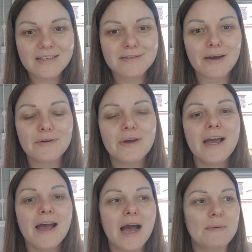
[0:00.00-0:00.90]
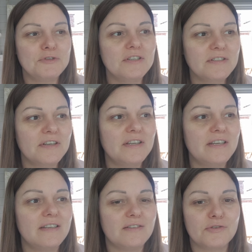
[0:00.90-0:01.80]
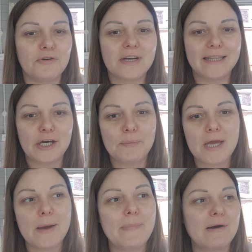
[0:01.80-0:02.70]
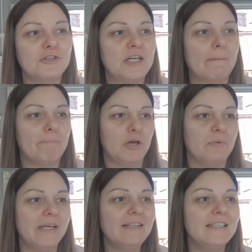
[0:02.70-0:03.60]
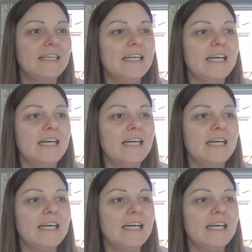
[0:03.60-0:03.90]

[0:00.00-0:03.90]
So I'm just going to talk a little bit about shampooing.